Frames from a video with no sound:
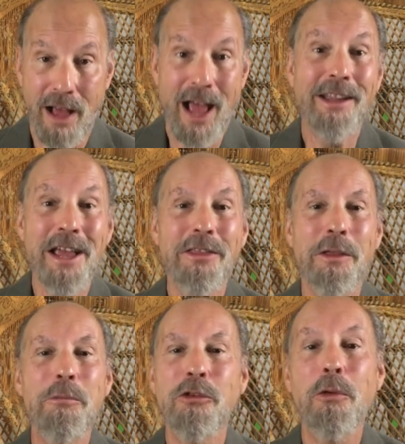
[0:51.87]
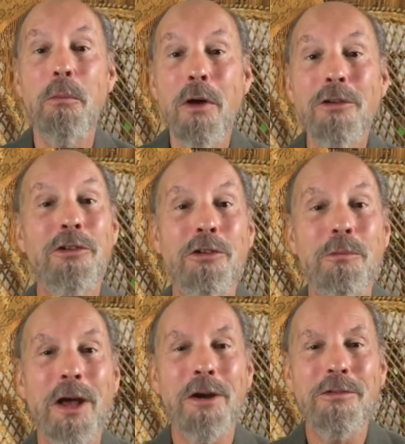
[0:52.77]
I liked them so much, as a
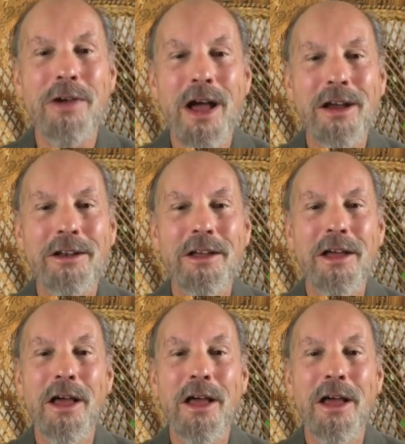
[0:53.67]
matter of fact,